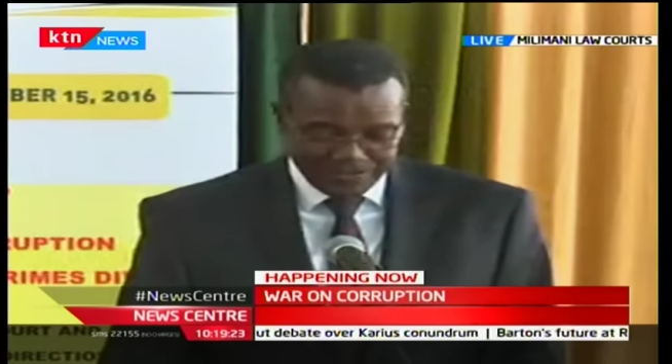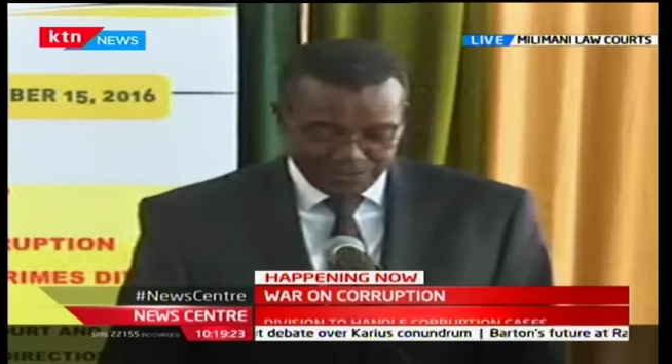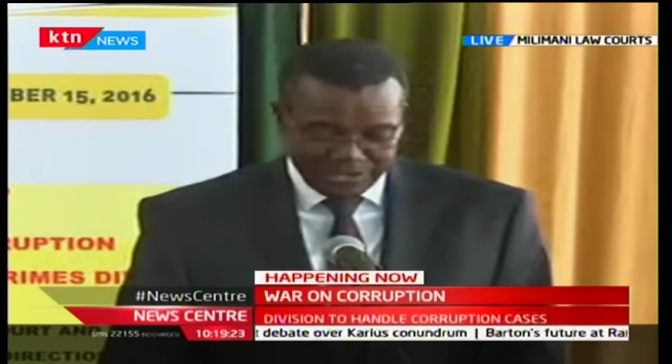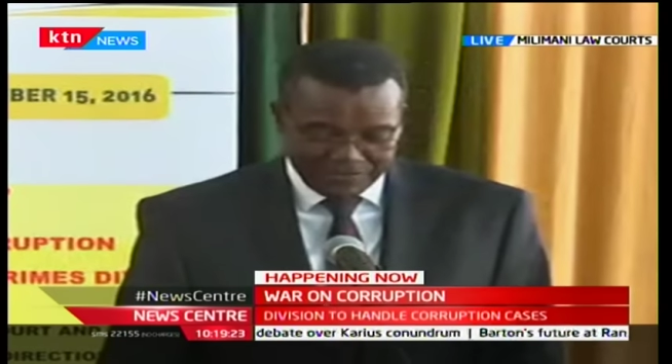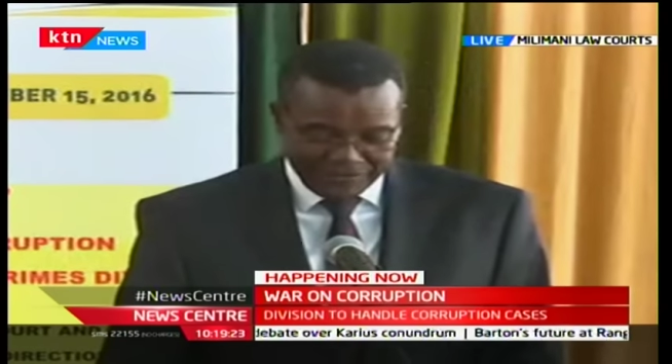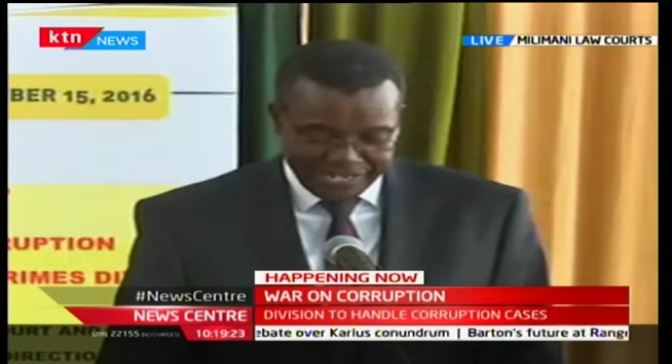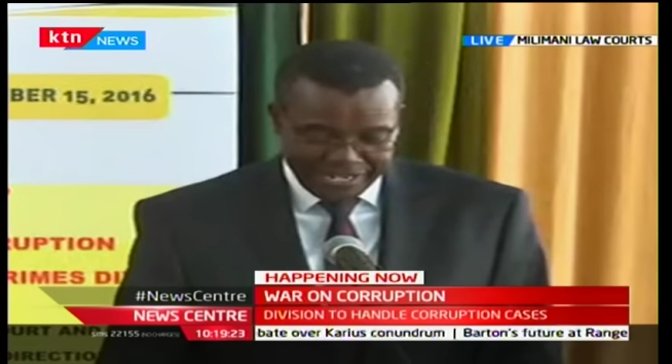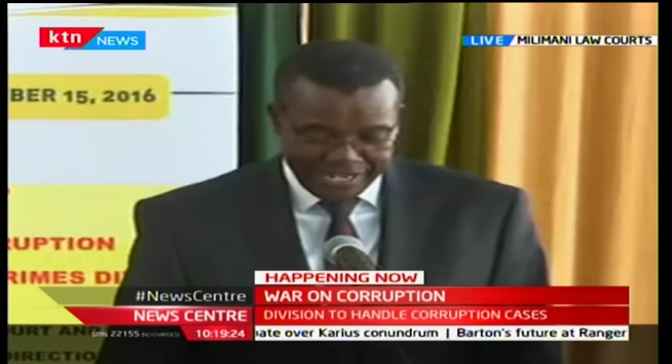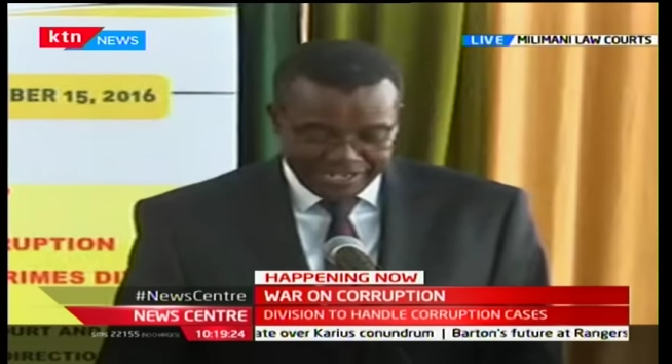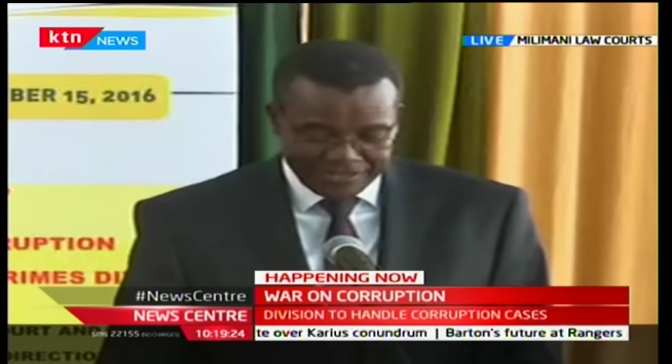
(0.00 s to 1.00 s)
for a
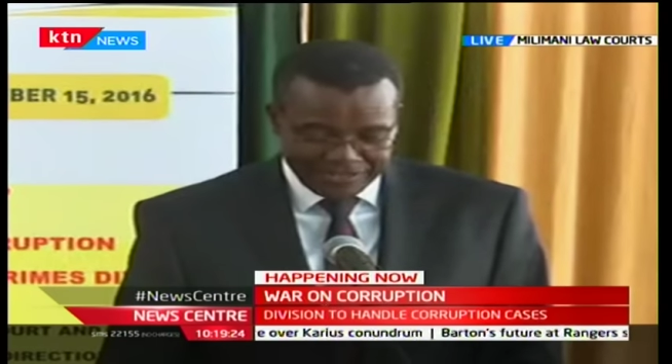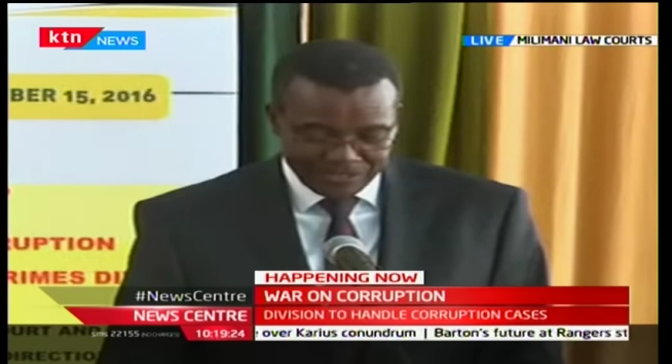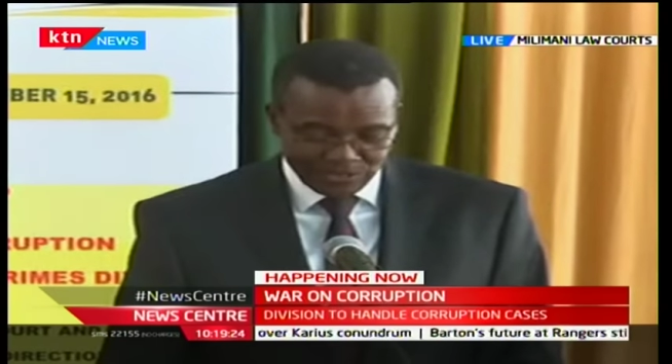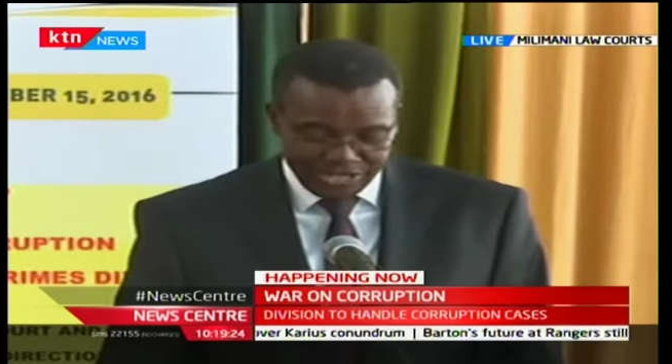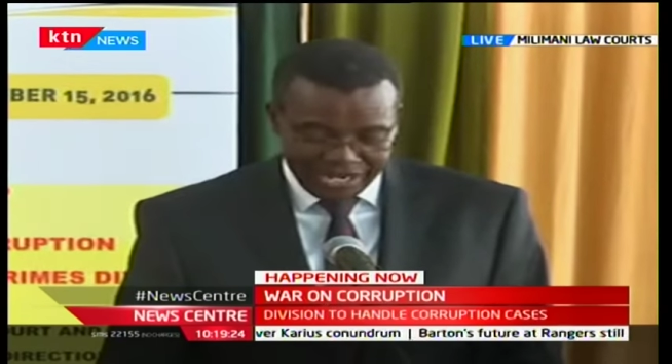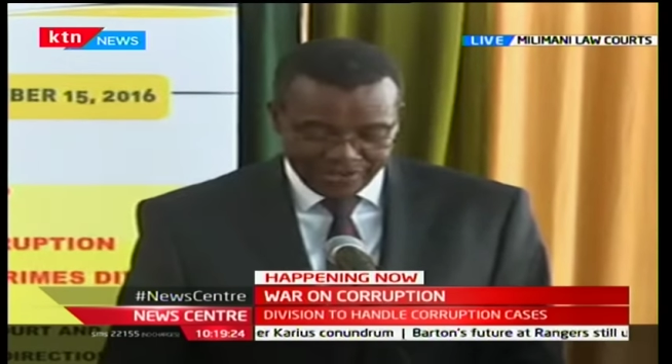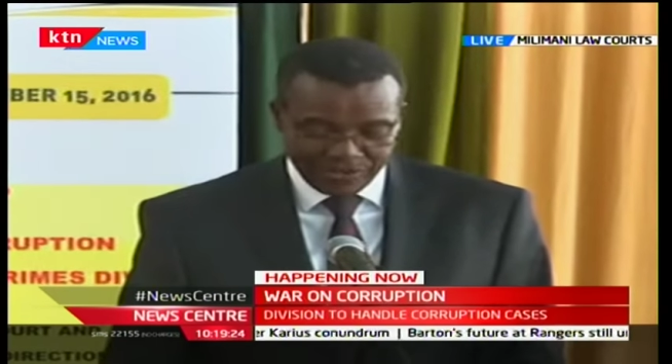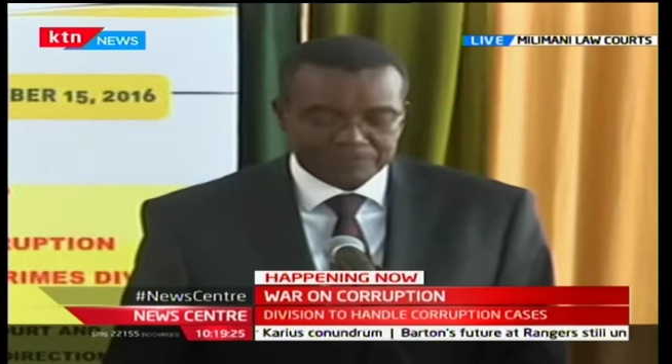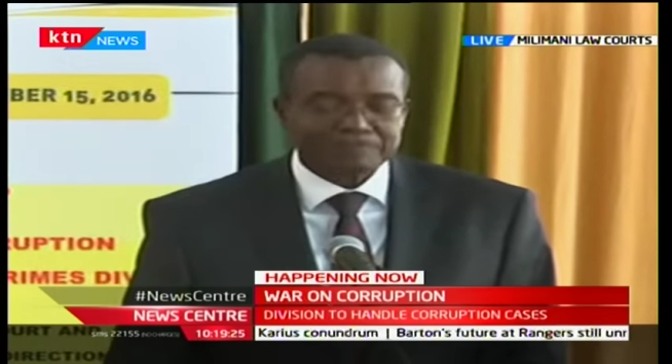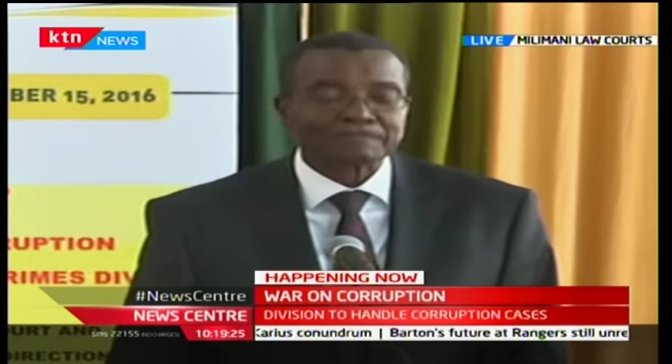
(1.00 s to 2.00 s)
fair
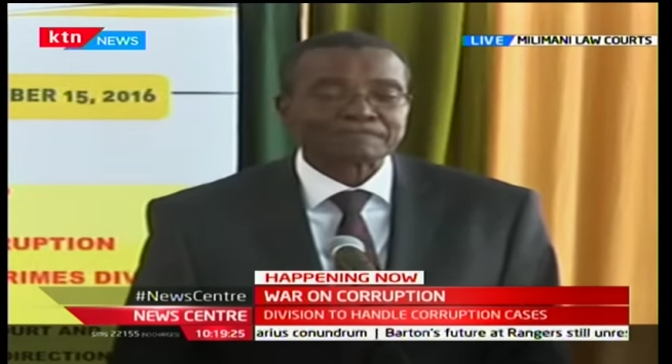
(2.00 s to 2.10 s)
trial